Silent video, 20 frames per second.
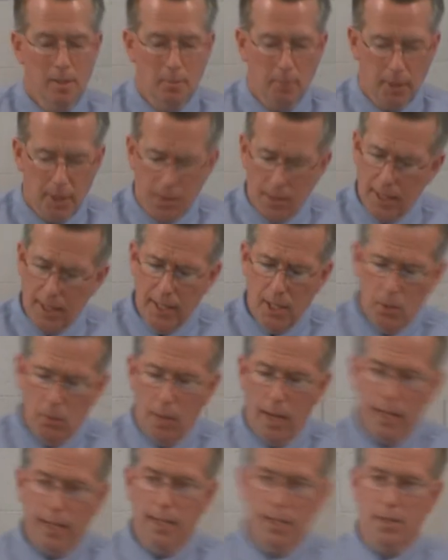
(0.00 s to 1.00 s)
But I think he
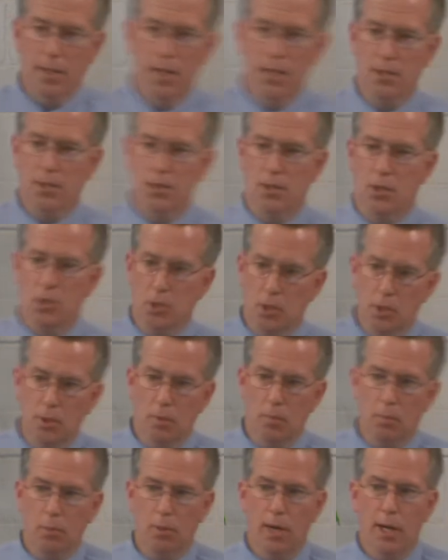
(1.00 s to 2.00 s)
recognizes that
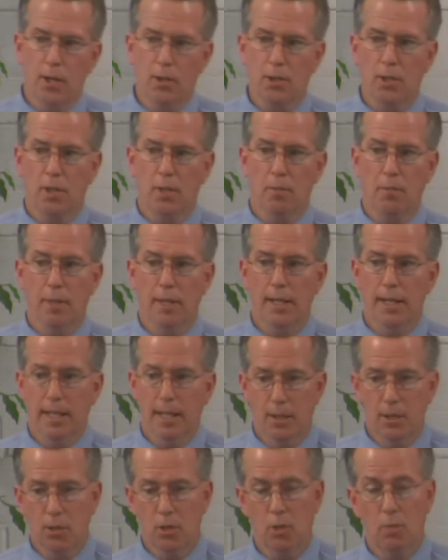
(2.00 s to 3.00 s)
certain prayers can be
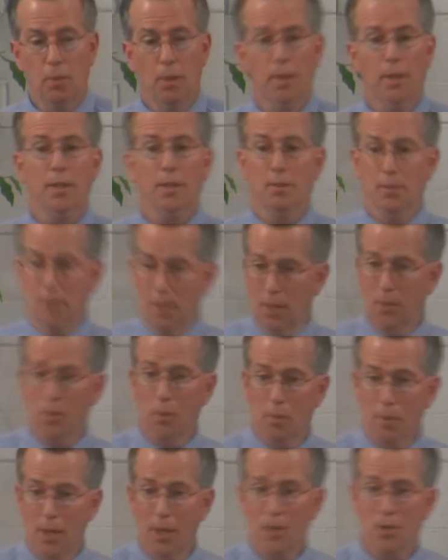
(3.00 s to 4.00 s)
in the Spirit and other
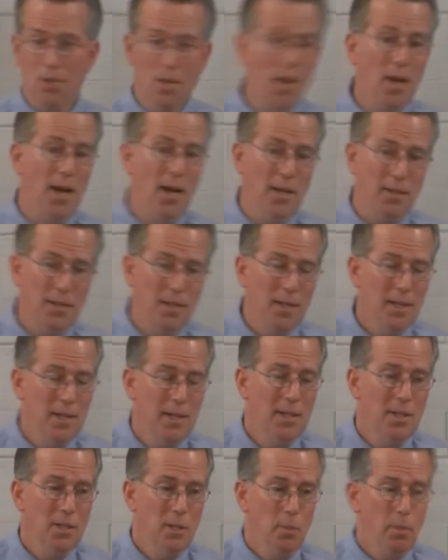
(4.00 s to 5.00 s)
prayers not,
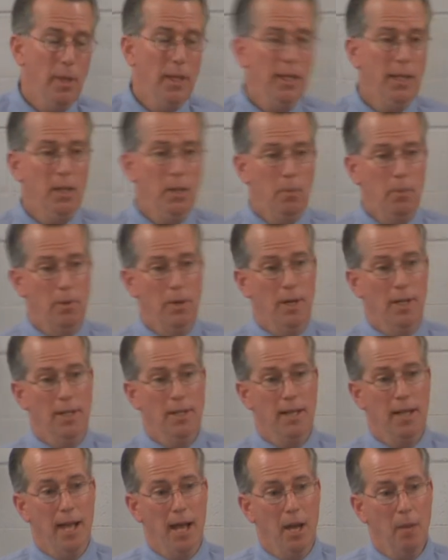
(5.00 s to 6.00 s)
depending
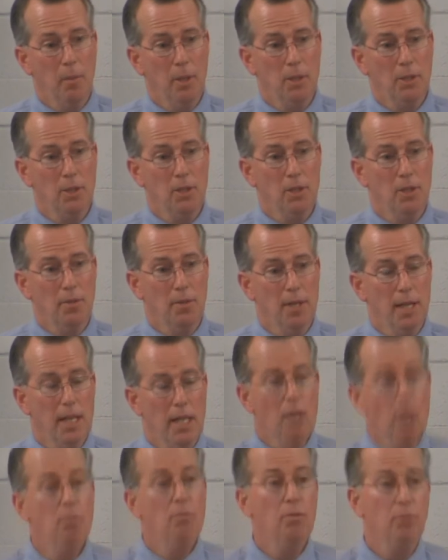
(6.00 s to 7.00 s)
upon how much of the
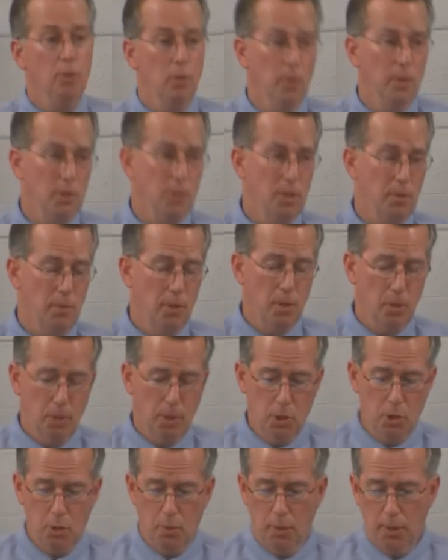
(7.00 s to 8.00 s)
influence of the
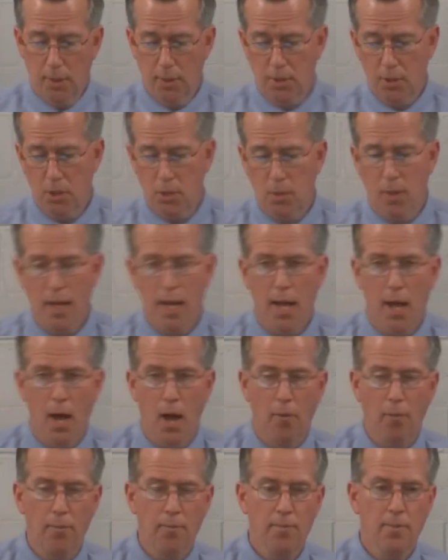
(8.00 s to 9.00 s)
Holy Spirit that you
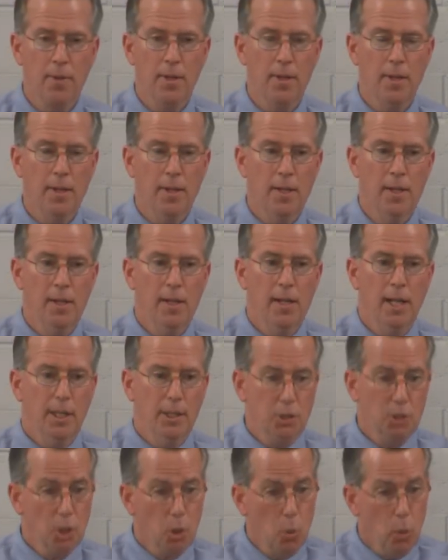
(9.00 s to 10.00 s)
have.
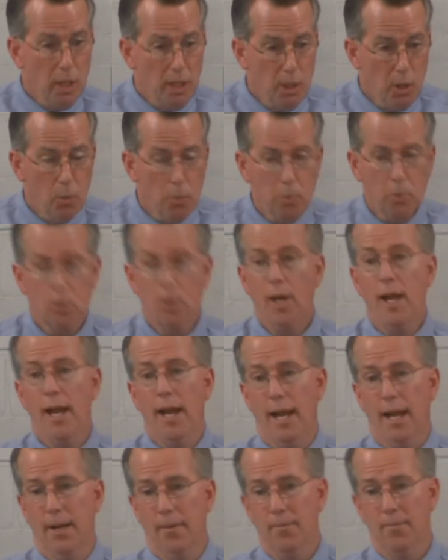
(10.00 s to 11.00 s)
And so when you pray,